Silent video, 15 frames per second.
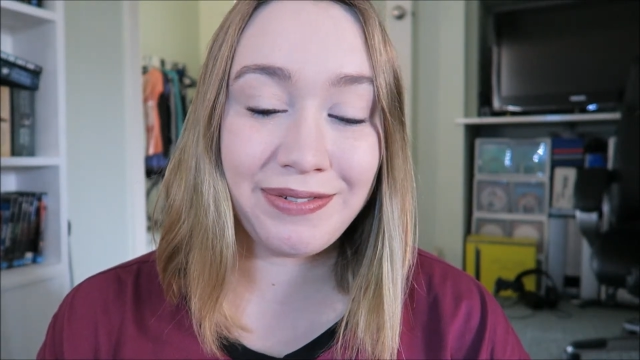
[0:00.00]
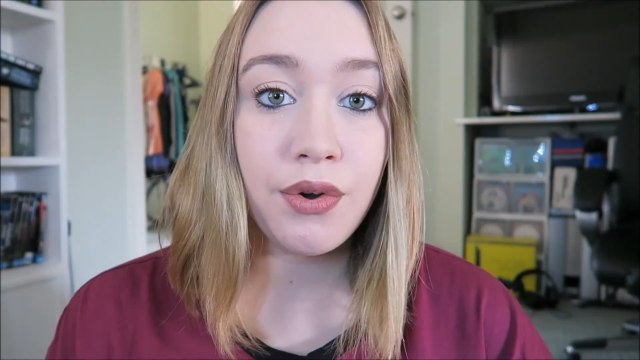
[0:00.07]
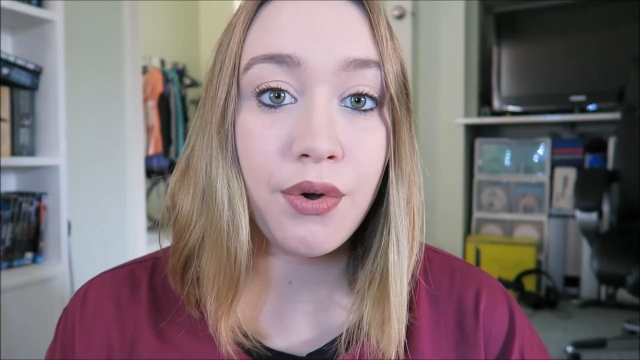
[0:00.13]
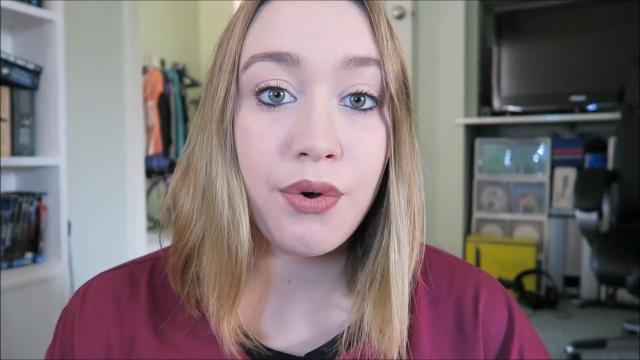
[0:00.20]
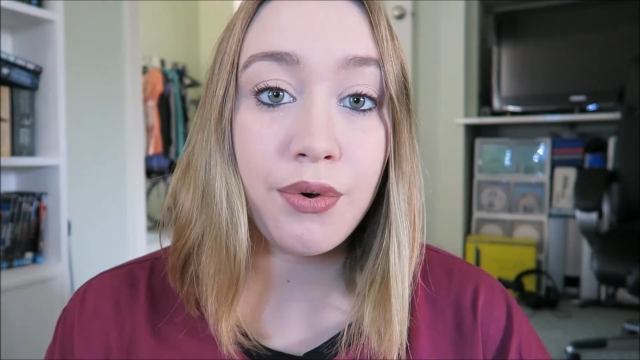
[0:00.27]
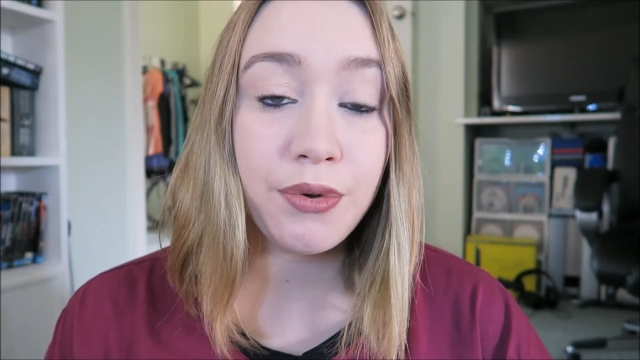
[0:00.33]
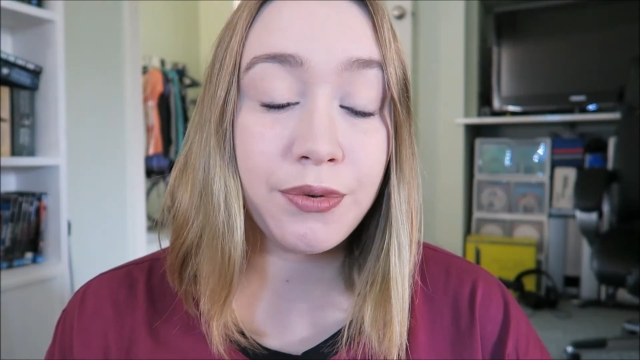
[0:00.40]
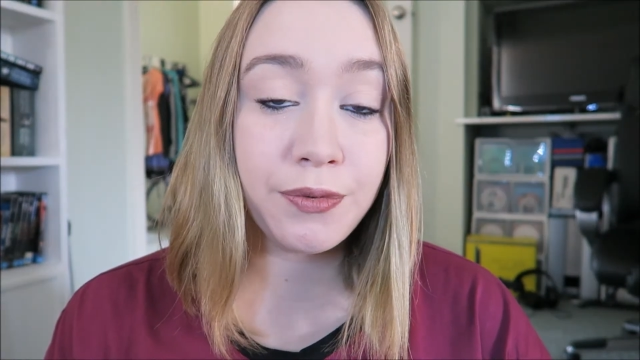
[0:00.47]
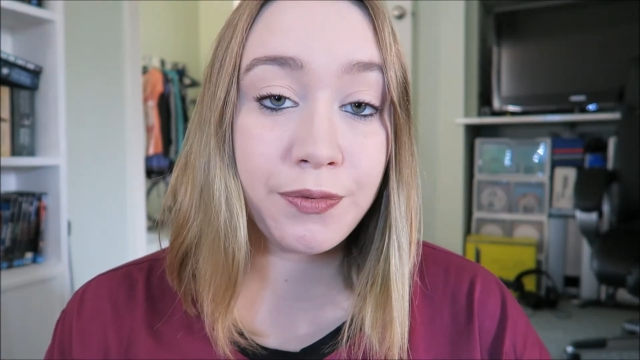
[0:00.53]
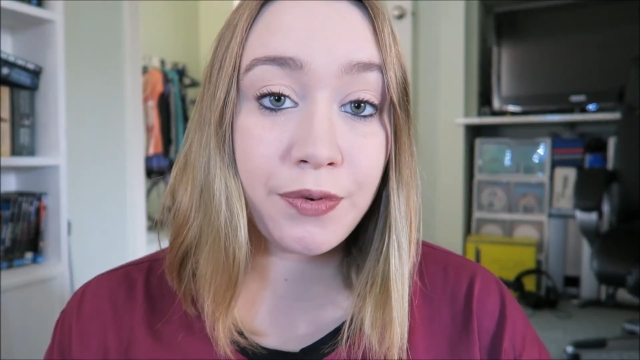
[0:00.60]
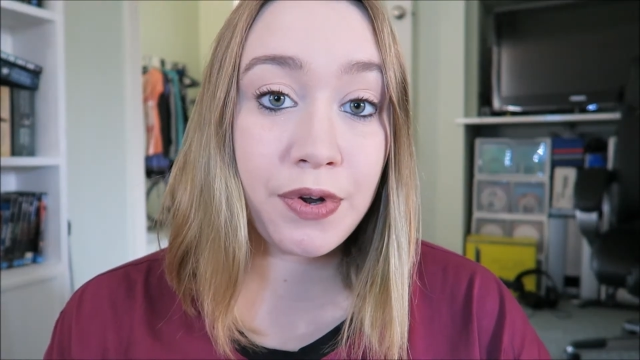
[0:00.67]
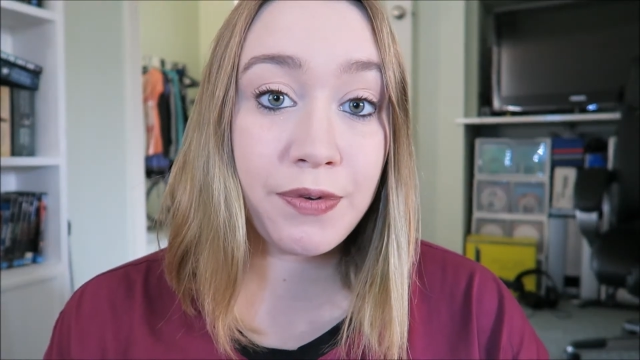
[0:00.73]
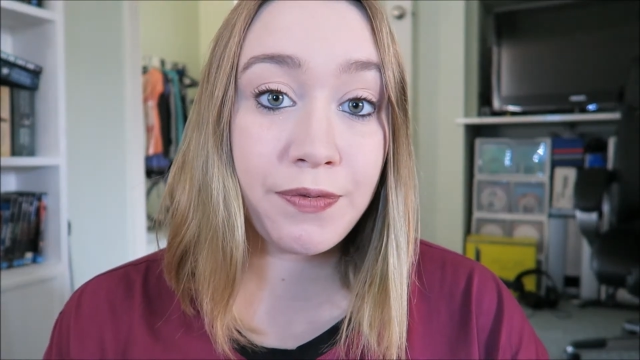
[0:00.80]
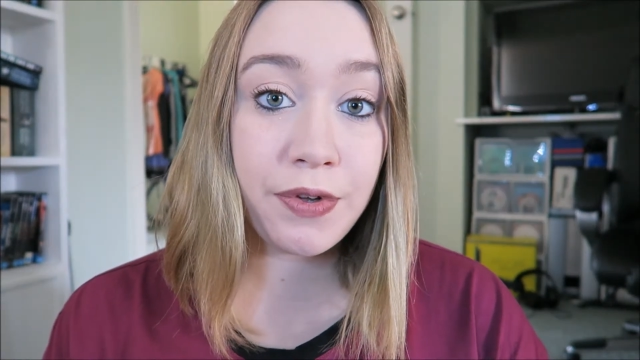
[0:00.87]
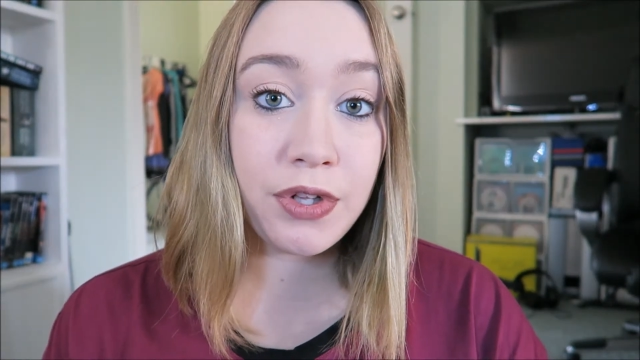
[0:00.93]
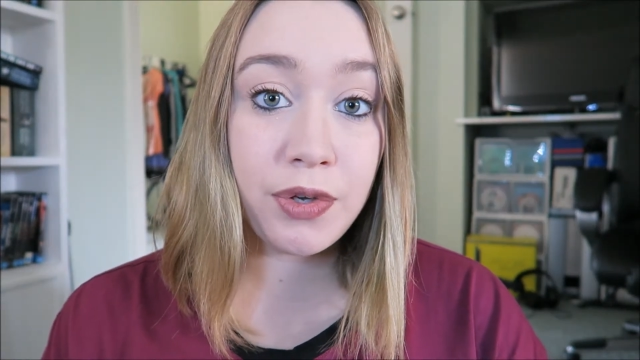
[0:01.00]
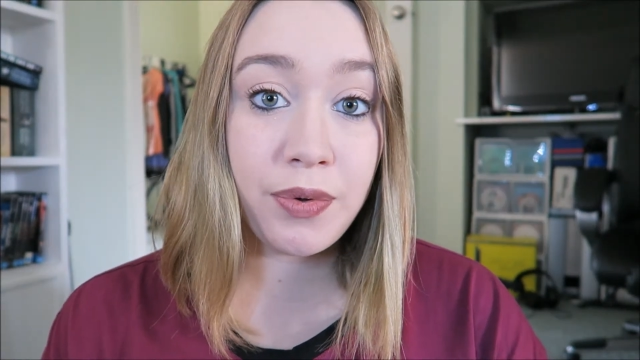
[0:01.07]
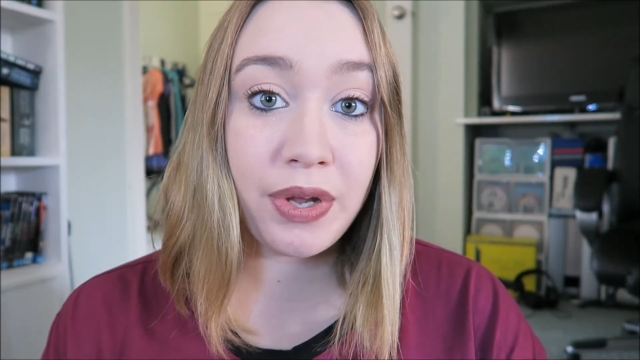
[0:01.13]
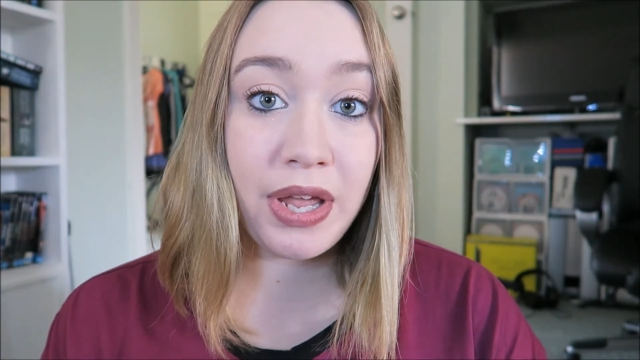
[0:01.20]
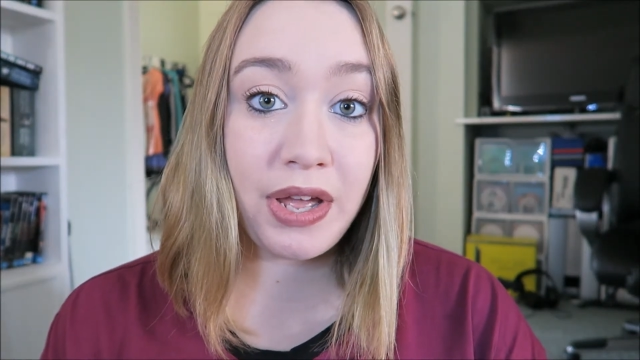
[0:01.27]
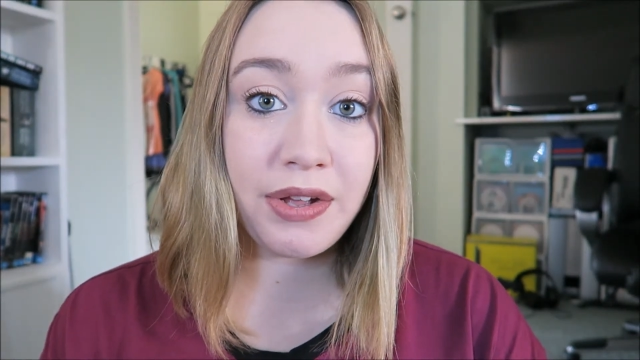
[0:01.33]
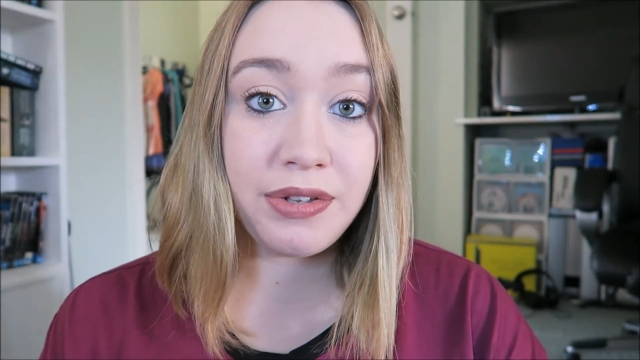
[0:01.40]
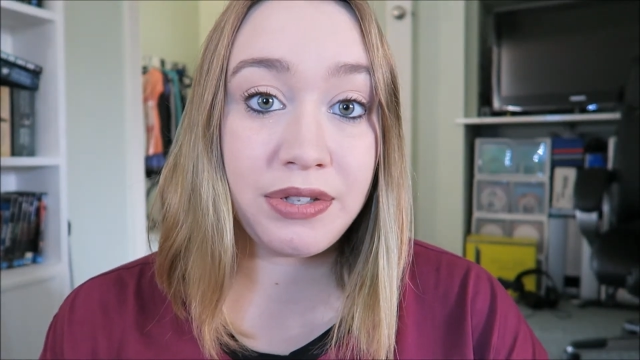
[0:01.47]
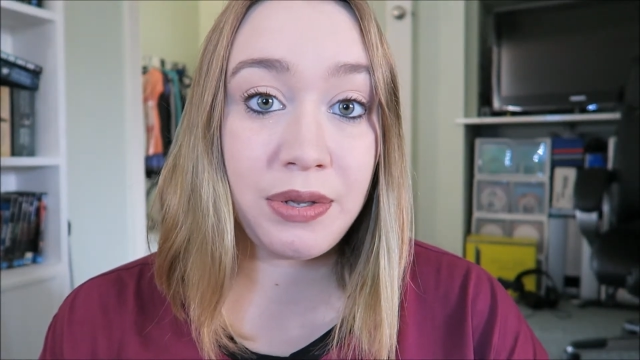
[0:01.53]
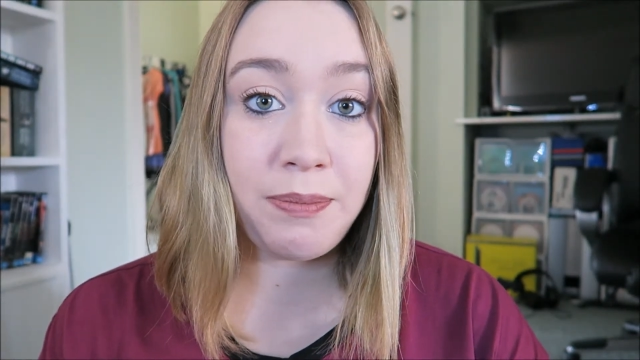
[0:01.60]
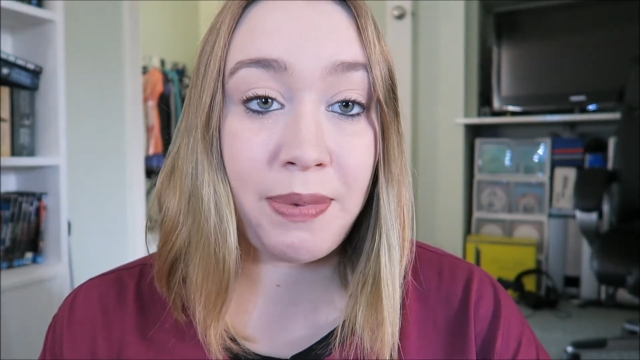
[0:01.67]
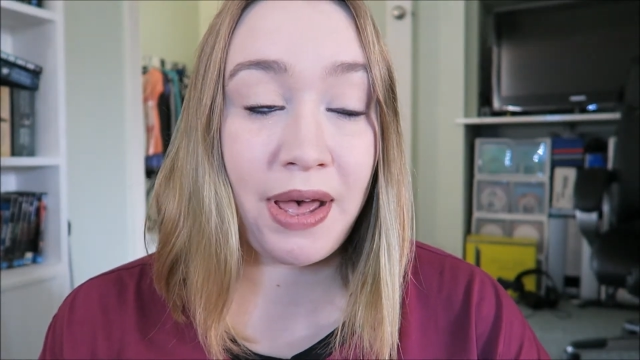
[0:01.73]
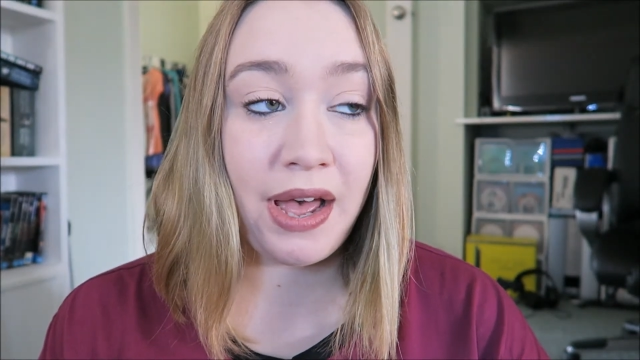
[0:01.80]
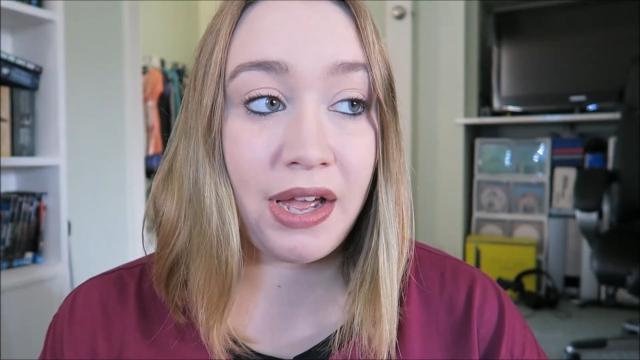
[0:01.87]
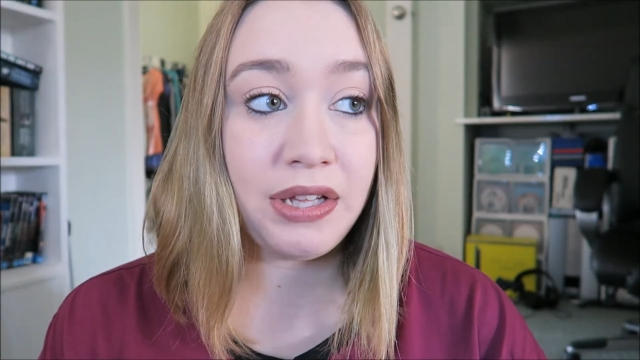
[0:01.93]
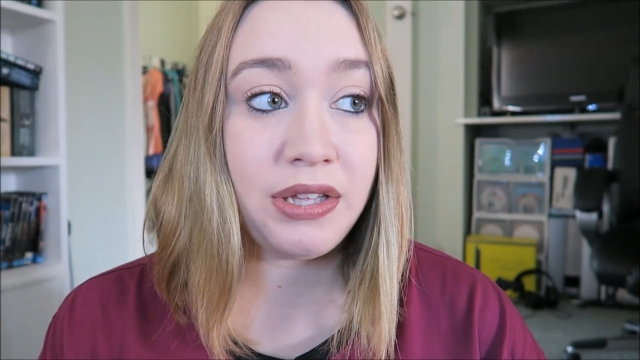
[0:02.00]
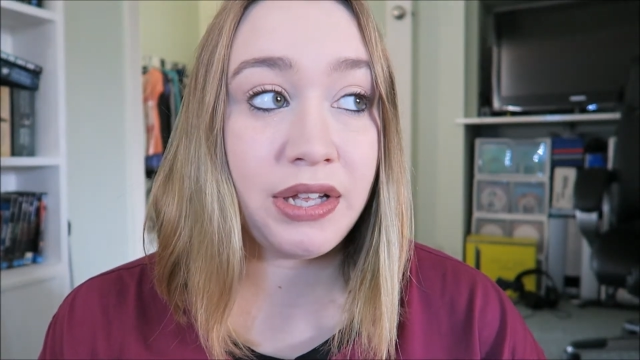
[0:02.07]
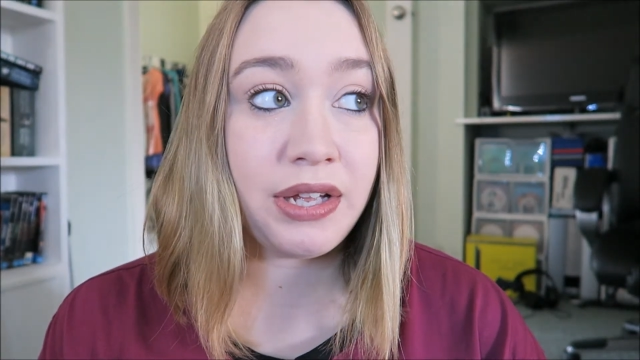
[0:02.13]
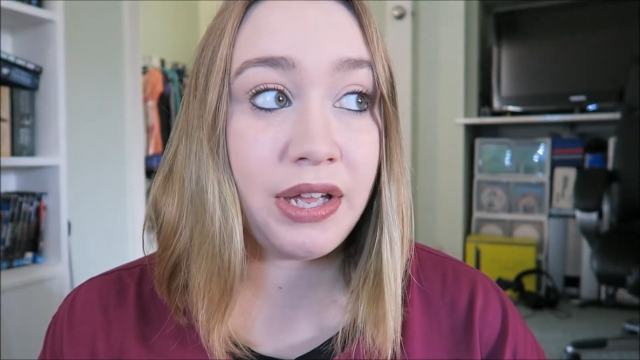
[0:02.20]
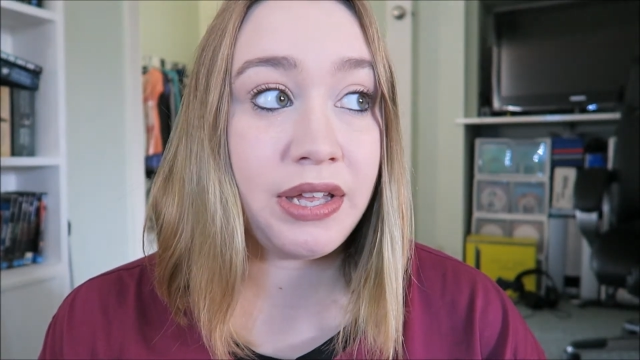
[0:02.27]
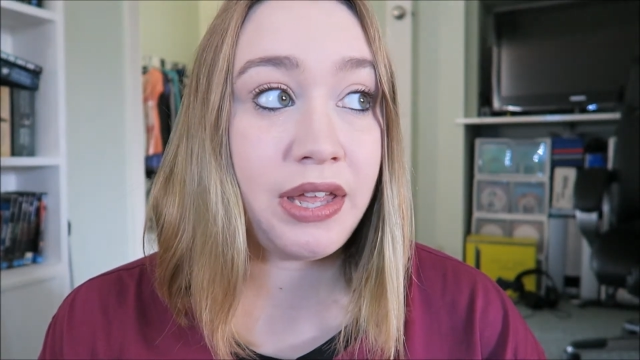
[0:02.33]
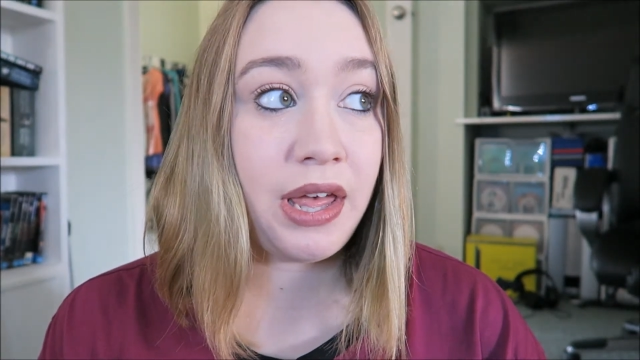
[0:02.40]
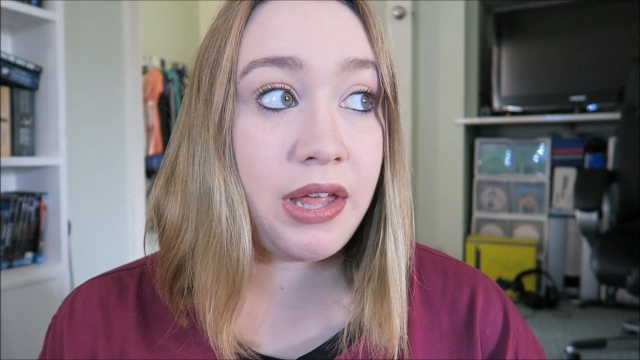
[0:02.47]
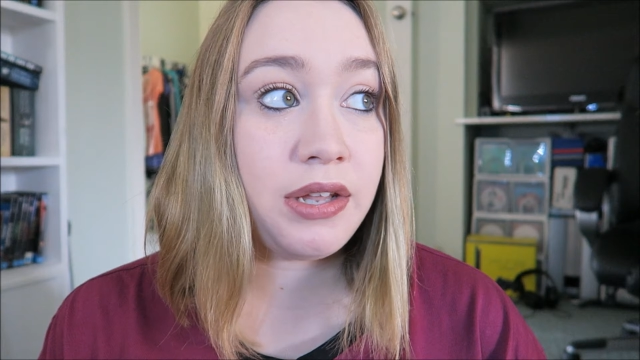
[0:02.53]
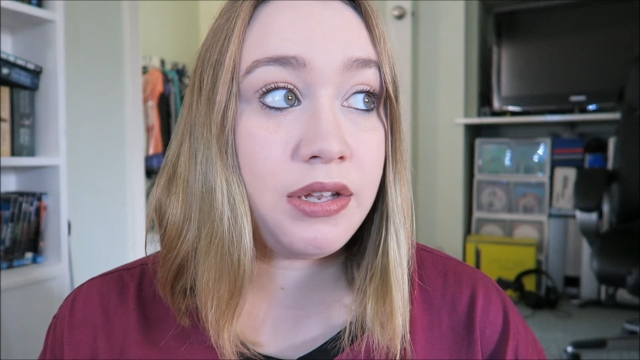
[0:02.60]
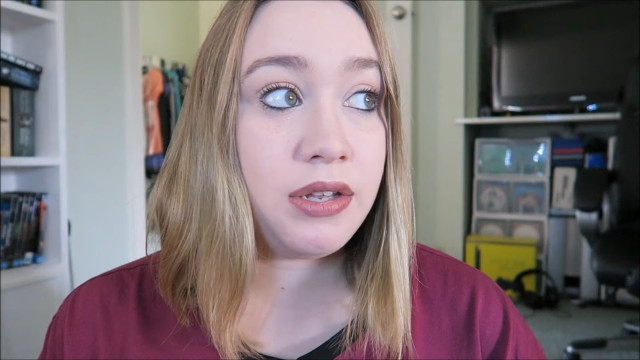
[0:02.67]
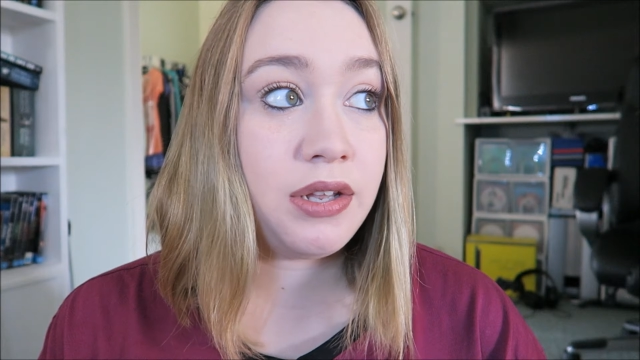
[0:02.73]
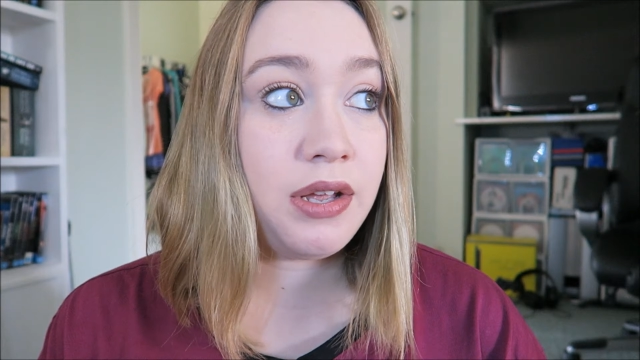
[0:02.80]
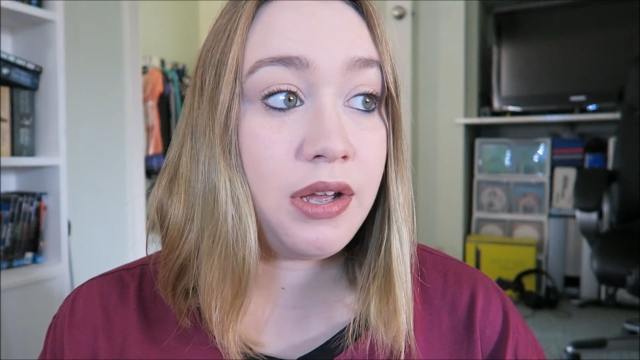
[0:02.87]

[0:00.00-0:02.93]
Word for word: Not all free follow accounts are bad, like I get